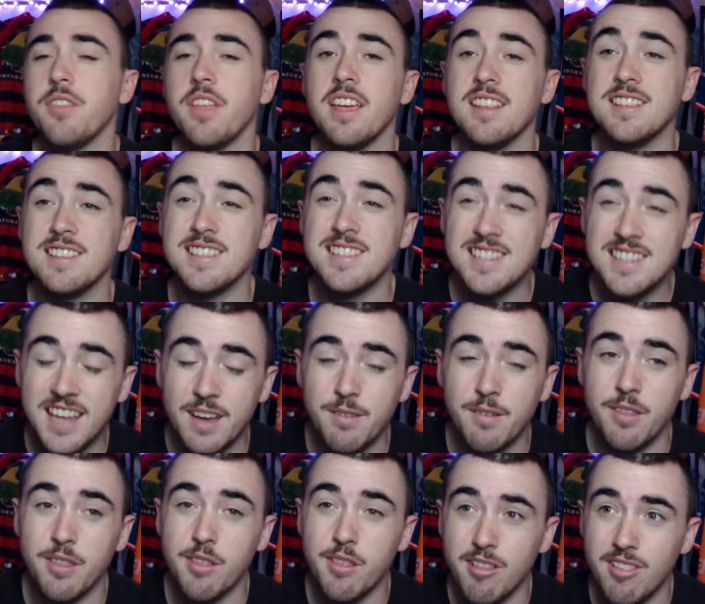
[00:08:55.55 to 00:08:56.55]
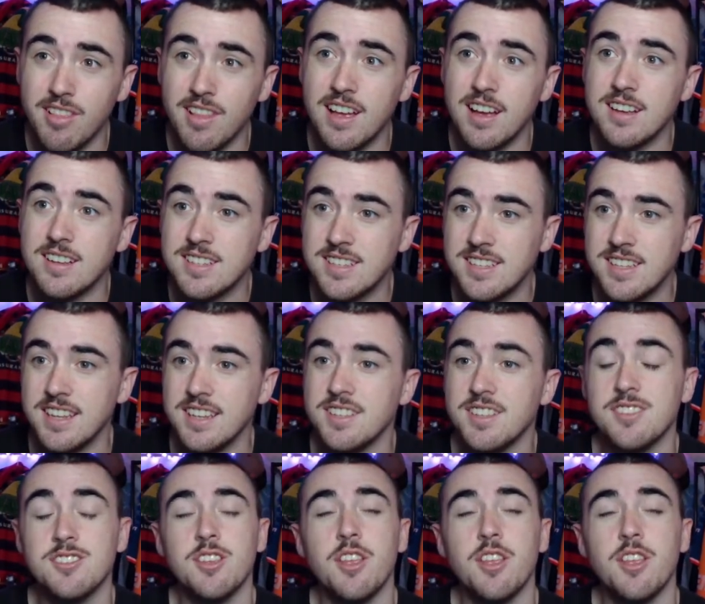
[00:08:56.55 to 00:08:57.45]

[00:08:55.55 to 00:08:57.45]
and 7th last season.